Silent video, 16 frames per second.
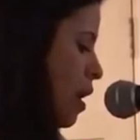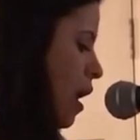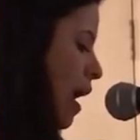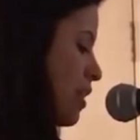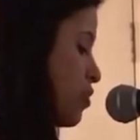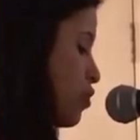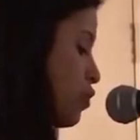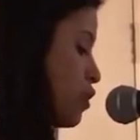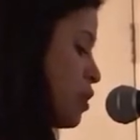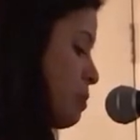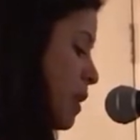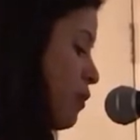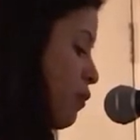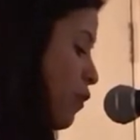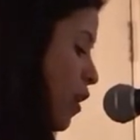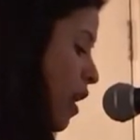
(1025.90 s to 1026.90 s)
I don't
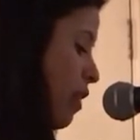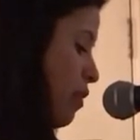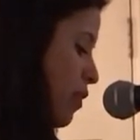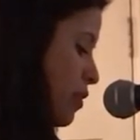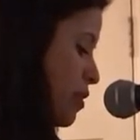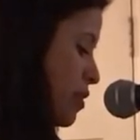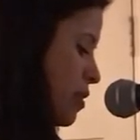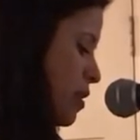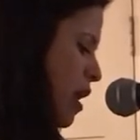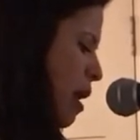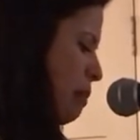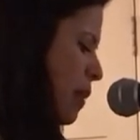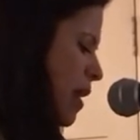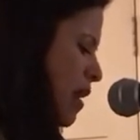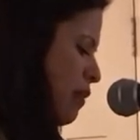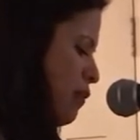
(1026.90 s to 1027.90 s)
speak for others,
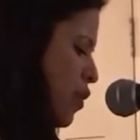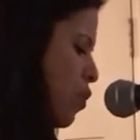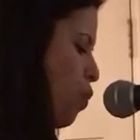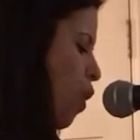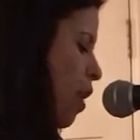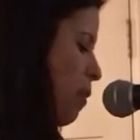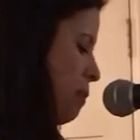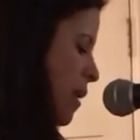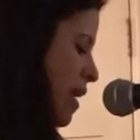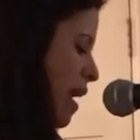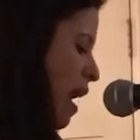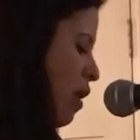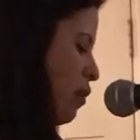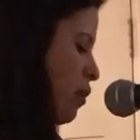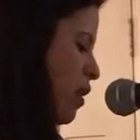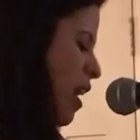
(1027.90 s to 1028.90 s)
but if you want me
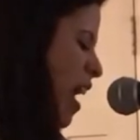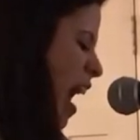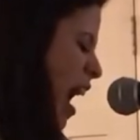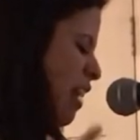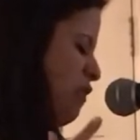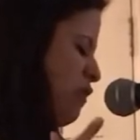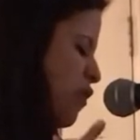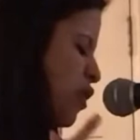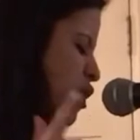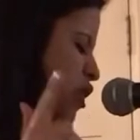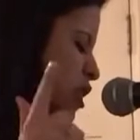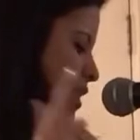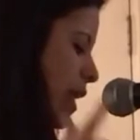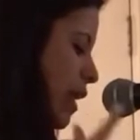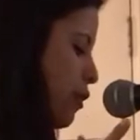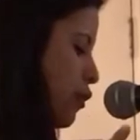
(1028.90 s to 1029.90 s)
out, I
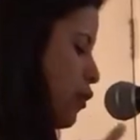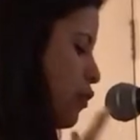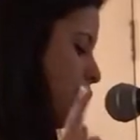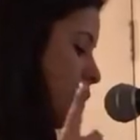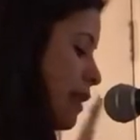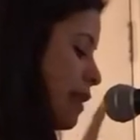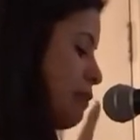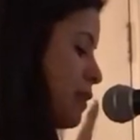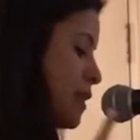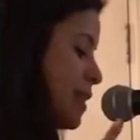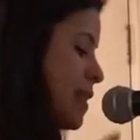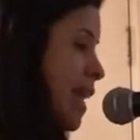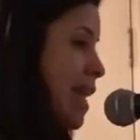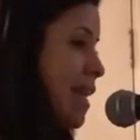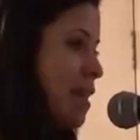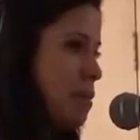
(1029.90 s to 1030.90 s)
first dare you to live a
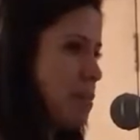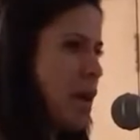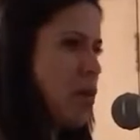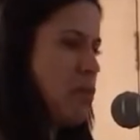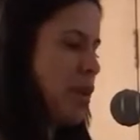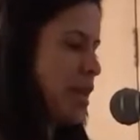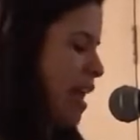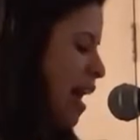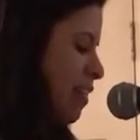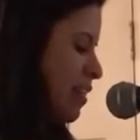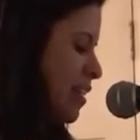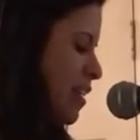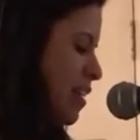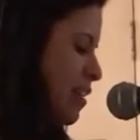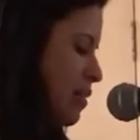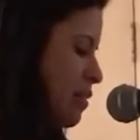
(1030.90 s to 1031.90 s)
day in my
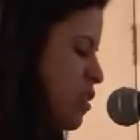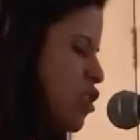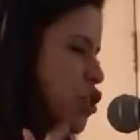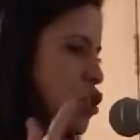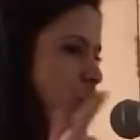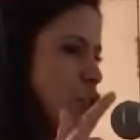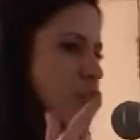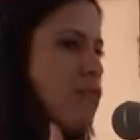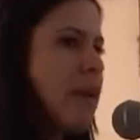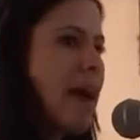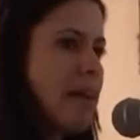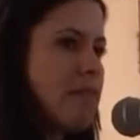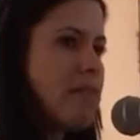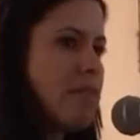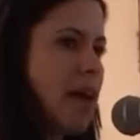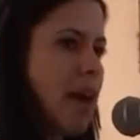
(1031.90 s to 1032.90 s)
reality,
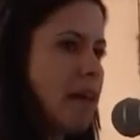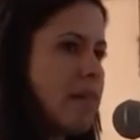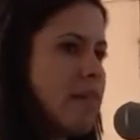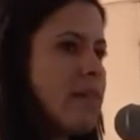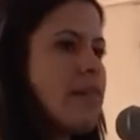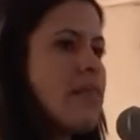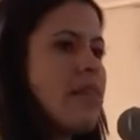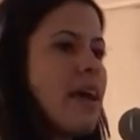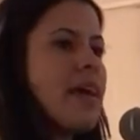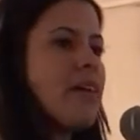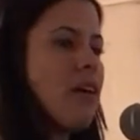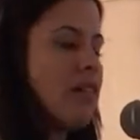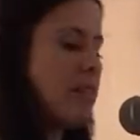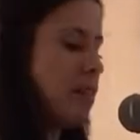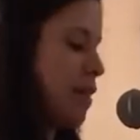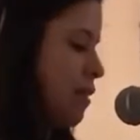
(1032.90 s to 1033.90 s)
survive that, then
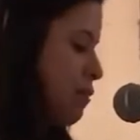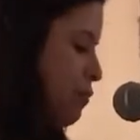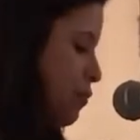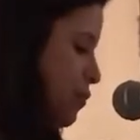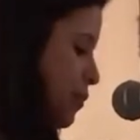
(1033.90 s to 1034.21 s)
I'll leave.